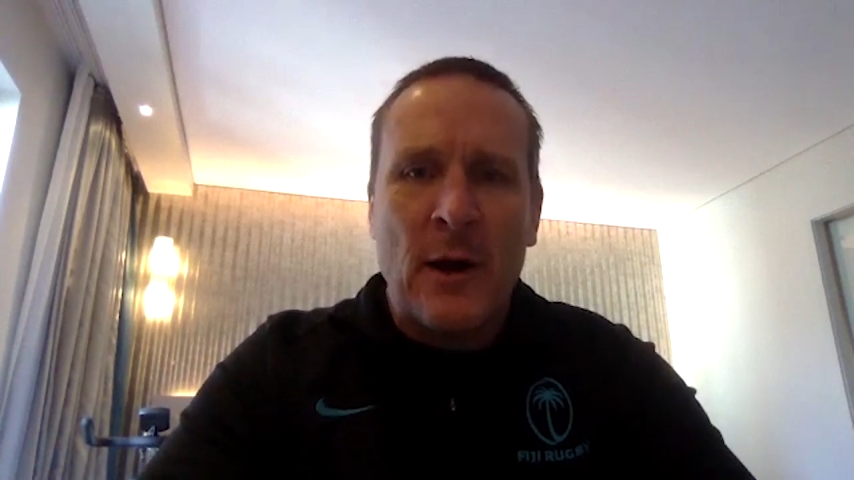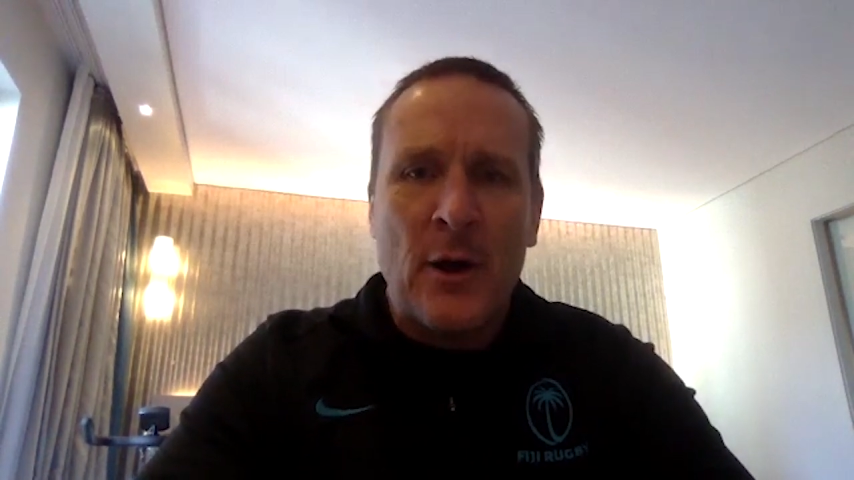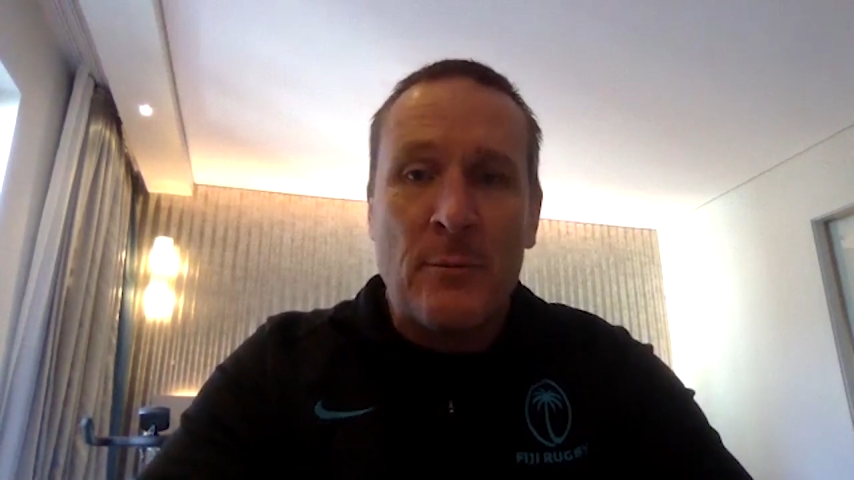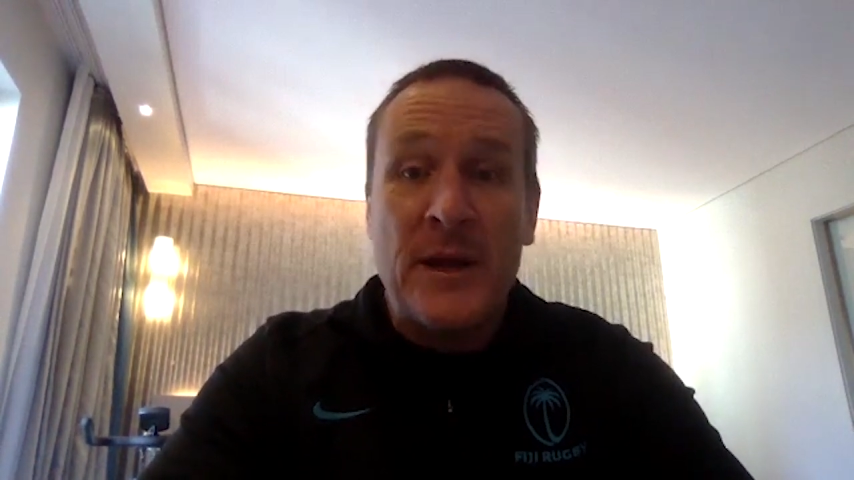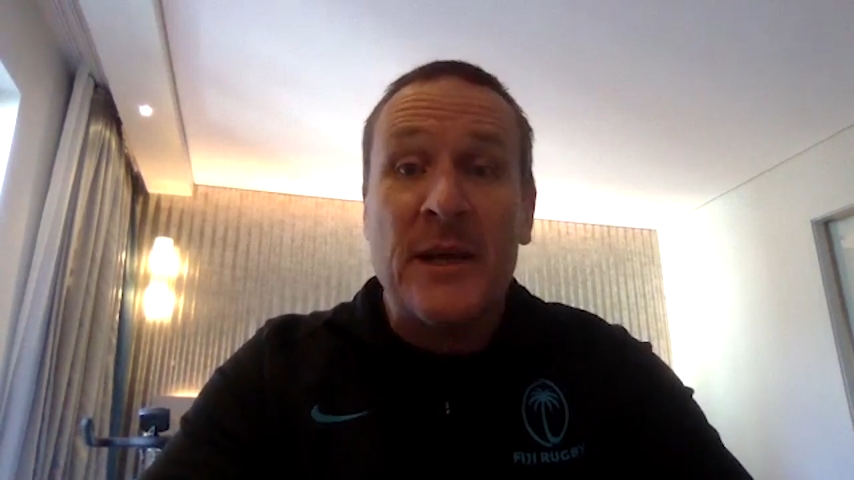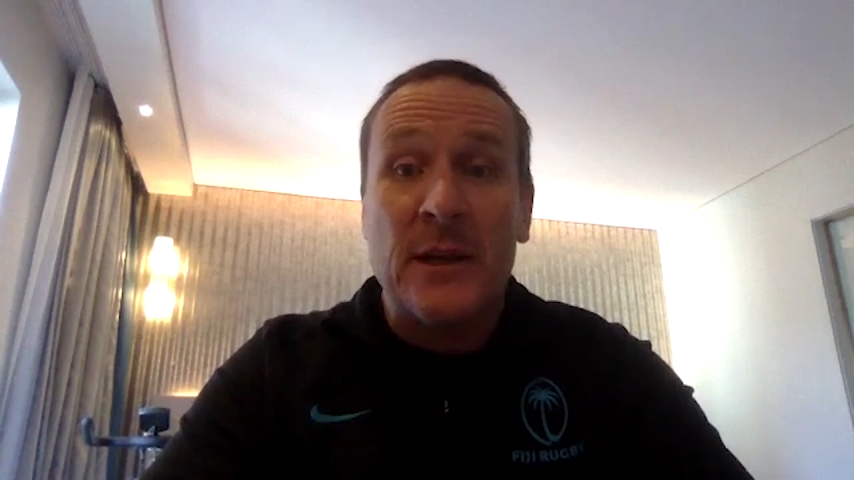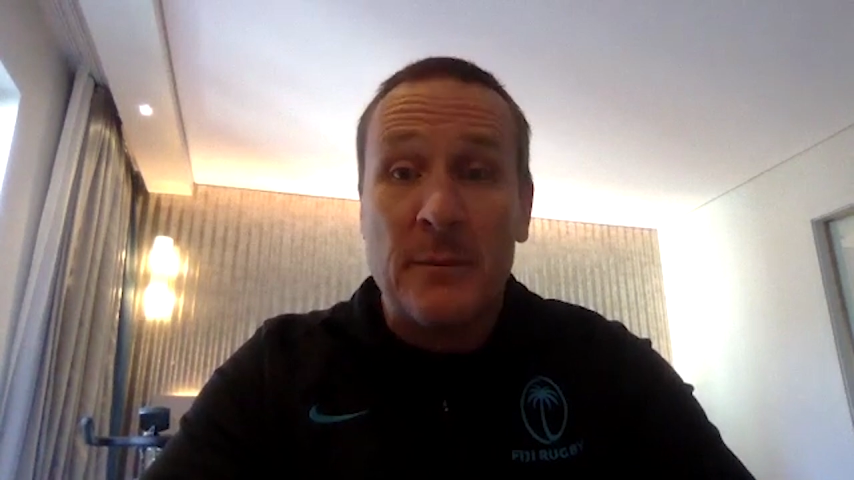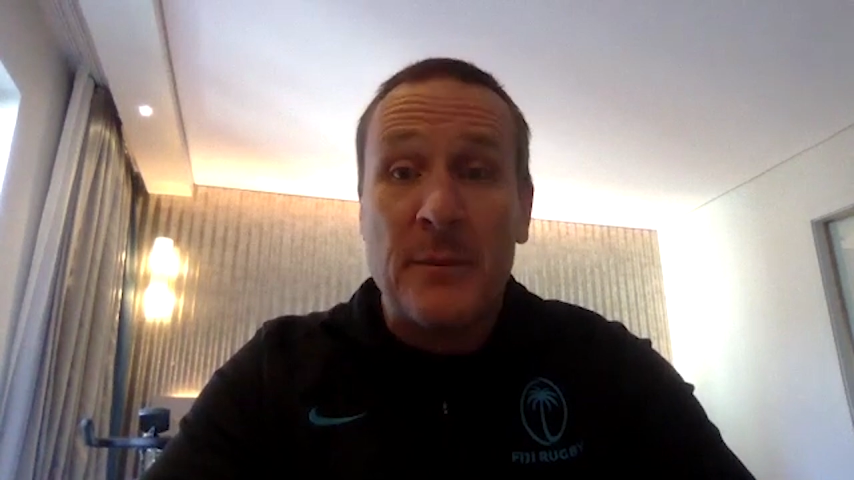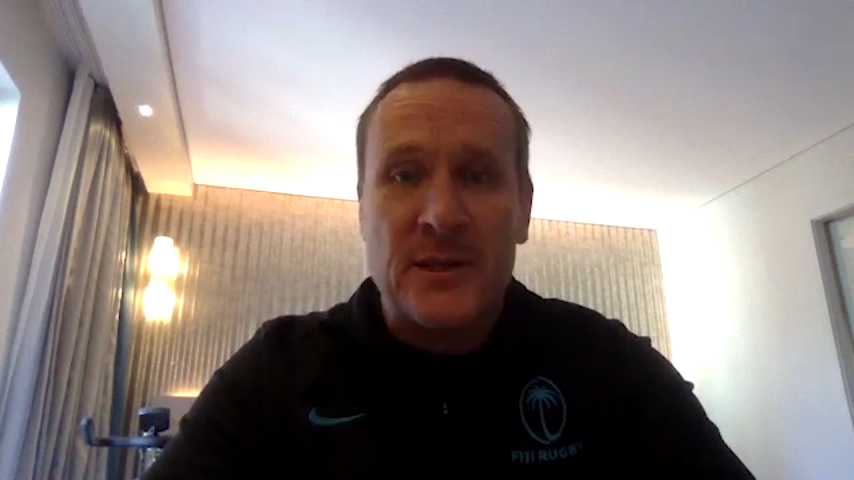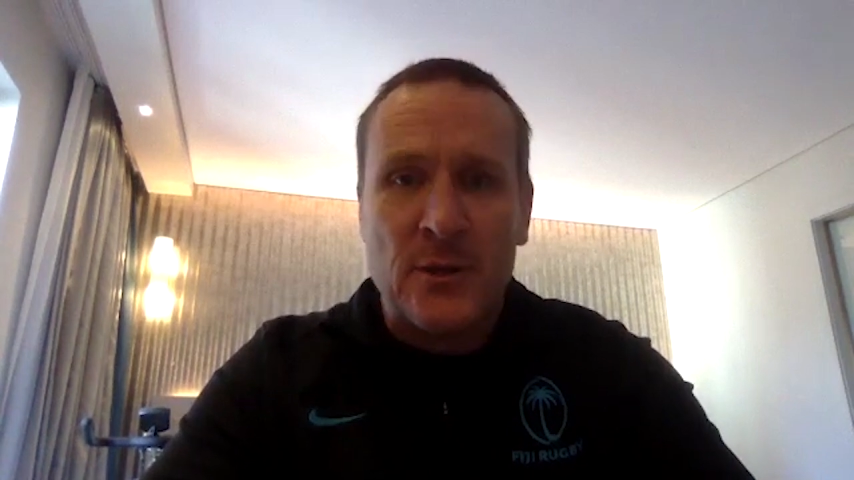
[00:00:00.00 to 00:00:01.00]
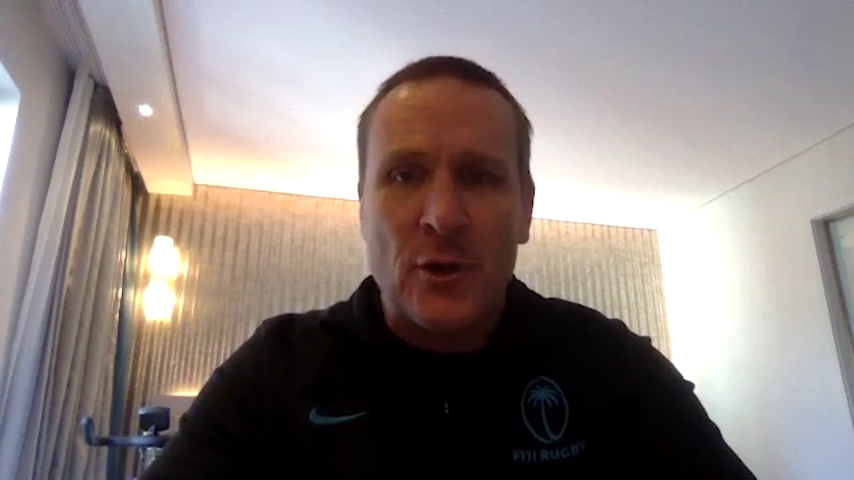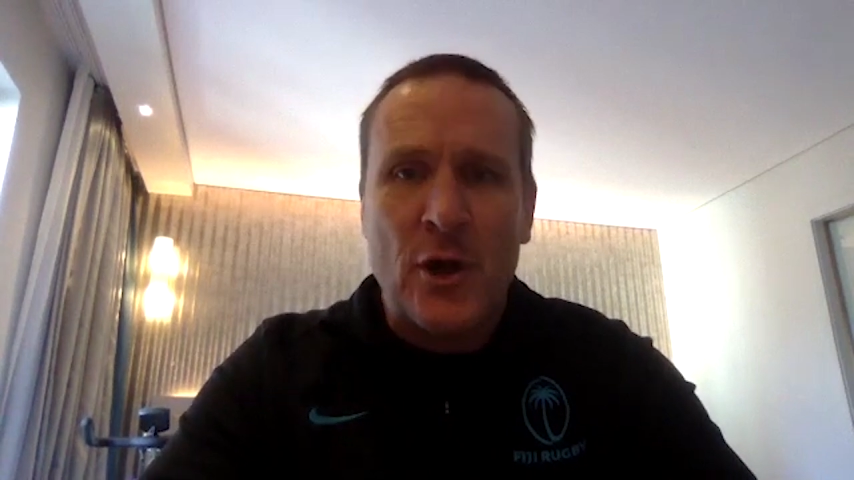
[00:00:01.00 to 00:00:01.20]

own mini Olympics on the